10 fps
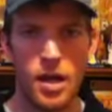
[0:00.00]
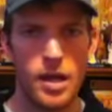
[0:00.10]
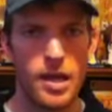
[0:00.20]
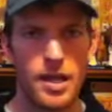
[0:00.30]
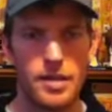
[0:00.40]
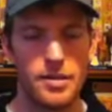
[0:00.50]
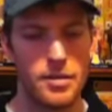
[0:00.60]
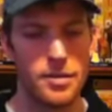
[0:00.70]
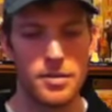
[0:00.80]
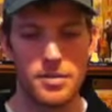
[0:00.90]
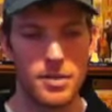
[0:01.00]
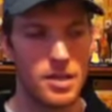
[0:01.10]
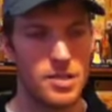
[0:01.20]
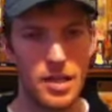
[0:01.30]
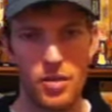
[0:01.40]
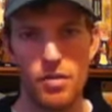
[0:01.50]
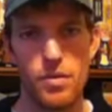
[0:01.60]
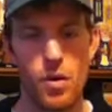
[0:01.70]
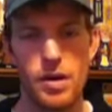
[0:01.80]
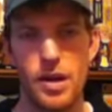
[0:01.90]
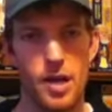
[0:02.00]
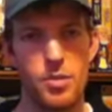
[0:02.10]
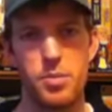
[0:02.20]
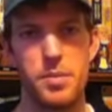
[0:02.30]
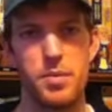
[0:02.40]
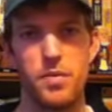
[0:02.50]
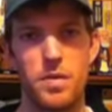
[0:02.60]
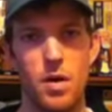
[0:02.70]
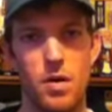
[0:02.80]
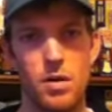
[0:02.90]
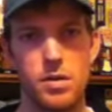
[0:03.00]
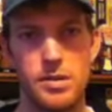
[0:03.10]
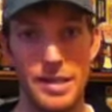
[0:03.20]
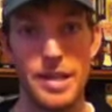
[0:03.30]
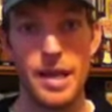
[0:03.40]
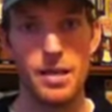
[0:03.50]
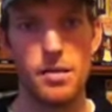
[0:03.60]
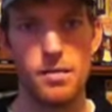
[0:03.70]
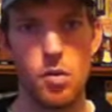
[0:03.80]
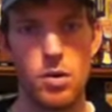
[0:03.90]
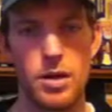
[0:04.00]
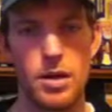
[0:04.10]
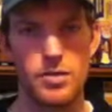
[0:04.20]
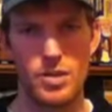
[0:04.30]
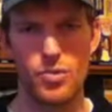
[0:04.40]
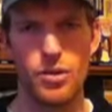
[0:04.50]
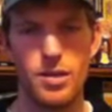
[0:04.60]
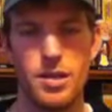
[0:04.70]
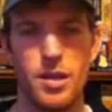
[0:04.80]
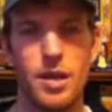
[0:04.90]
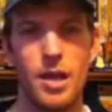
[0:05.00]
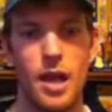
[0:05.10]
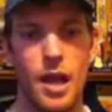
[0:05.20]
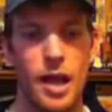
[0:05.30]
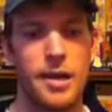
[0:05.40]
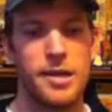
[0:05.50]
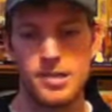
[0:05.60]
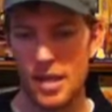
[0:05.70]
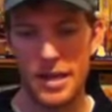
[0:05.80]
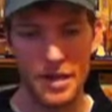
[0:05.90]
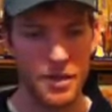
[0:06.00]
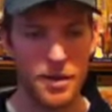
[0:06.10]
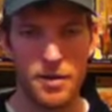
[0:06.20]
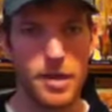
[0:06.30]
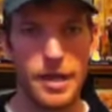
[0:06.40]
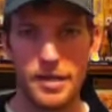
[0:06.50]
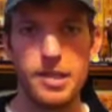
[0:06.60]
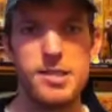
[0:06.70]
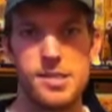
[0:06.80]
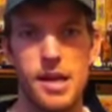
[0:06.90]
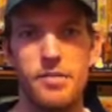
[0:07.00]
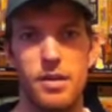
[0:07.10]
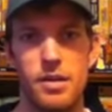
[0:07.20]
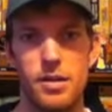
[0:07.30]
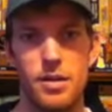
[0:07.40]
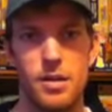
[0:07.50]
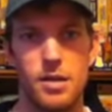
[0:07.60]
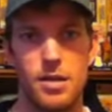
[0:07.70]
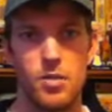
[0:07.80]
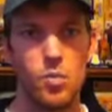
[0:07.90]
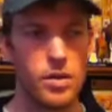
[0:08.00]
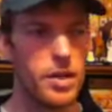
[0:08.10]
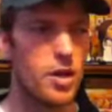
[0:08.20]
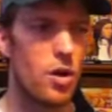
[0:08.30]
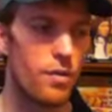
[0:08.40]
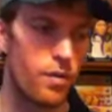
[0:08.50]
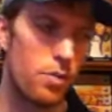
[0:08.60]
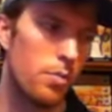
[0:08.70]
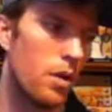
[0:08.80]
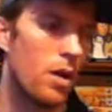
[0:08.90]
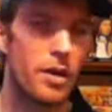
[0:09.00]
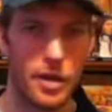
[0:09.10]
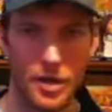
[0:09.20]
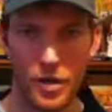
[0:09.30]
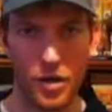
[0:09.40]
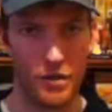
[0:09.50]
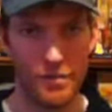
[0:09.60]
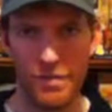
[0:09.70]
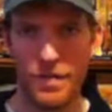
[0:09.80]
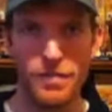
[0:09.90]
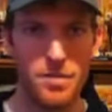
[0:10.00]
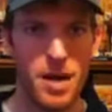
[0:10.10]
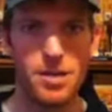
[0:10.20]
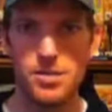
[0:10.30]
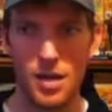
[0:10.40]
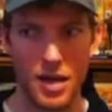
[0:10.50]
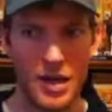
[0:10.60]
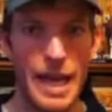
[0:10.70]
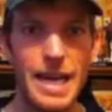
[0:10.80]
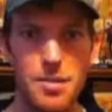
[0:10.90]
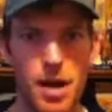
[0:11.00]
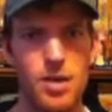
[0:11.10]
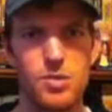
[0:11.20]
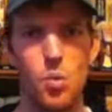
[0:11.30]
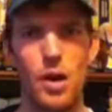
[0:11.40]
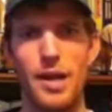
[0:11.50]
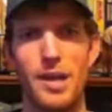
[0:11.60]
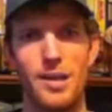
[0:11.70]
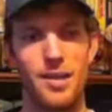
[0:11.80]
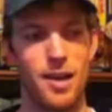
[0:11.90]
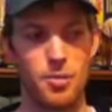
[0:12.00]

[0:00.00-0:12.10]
And he's like, you have no idea how many people have called today for it. And I was like, really? He's like, at least 7. They called from, you know, like 50 miles, 80 miles away.